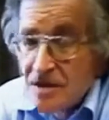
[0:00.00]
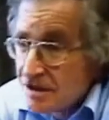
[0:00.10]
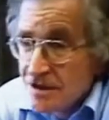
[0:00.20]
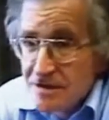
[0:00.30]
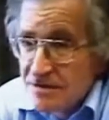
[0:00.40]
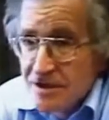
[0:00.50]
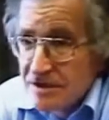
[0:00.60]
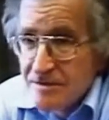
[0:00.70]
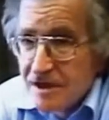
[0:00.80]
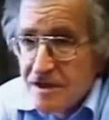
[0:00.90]
who mostly
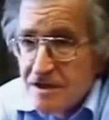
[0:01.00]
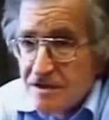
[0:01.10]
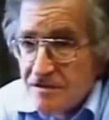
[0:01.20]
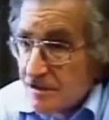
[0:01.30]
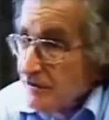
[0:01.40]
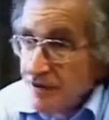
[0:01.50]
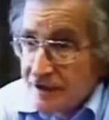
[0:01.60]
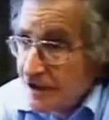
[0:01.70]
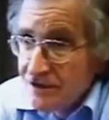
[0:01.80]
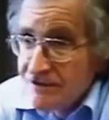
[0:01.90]
supported the British for
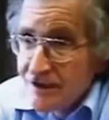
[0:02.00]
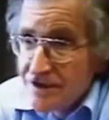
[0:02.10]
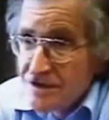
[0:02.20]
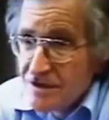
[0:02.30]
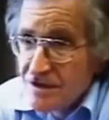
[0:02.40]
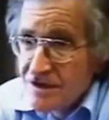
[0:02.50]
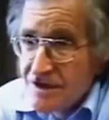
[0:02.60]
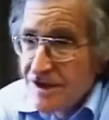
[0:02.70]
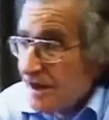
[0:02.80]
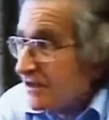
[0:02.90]
very good reasons.
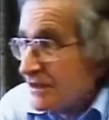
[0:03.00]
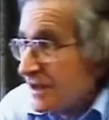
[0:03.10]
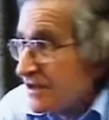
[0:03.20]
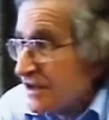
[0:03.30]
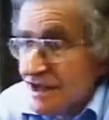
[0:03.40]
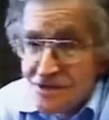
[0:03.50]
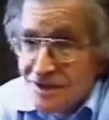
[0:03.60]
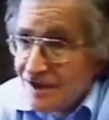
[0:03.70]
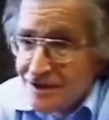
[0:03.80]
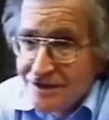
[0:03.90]
They knew what these
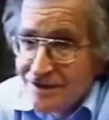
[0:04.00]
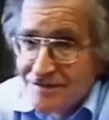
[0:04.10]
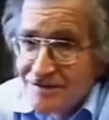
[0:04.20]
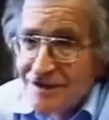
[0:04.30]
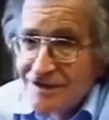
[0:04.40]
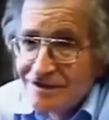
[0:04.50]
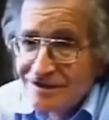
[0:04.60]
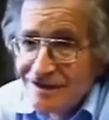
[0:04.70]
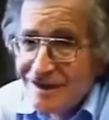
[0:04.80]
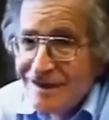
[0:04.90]
guys were going to do to them, you know.
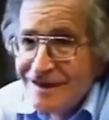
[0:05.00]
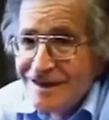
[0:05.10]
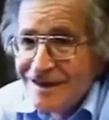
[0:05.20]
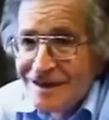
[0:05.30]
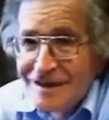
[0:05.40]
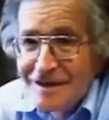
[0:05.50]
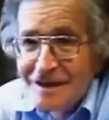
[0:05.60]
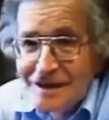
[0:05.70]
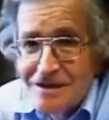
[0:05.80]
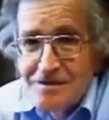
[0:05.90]

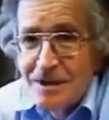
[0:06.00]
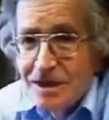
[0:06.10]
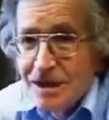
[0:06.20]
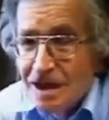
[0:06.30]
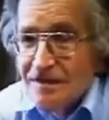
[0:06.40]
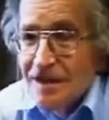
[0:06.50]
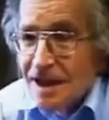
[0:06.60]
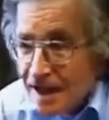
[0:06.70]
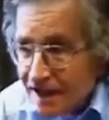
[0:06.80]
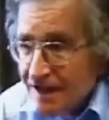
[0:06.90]
But not
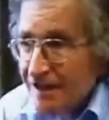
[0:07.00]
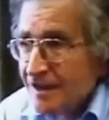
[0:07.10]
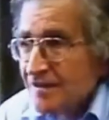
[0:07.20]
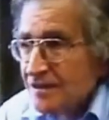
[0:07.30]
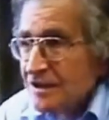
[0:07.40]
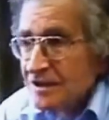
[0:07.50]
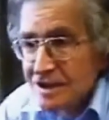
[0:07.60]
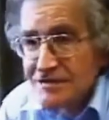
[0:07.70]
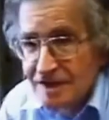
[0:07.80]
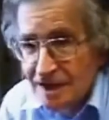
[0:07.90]
even counting them,
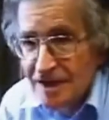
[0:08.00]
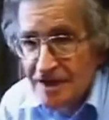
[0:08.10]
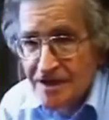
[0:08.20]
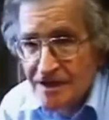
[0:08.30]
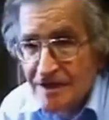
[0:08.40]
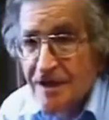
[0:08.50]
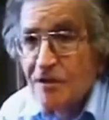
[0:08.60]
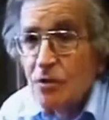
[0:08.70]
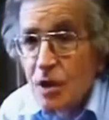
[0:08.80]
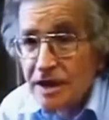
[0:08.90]
just looking at the
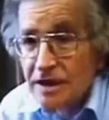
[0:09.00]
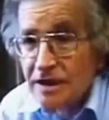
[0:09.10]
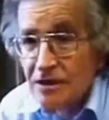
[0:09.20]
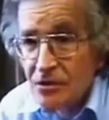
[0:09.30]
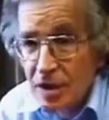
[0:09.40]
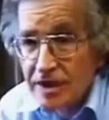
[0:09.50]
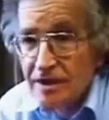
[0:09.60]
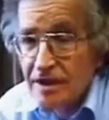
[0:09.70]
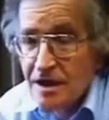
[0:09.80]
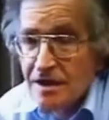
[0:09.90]

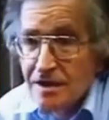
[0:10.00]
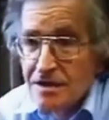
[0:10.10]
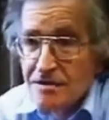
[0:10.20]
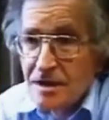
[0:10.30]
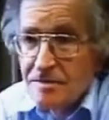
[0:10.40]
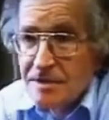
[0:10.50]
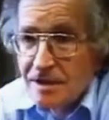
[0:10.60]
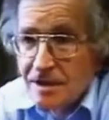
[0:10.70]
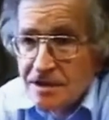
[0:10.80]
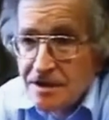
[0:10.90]
white colonist
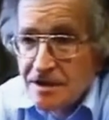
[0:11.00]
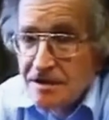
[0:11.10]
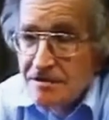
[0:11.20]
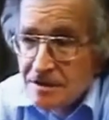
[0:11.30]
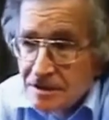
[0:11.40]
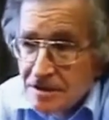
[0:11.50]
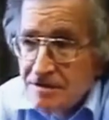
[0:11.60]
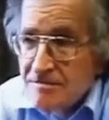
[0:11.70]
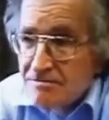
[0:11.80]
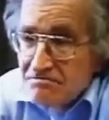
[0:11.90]
population, it
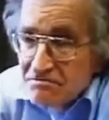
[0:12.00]
was,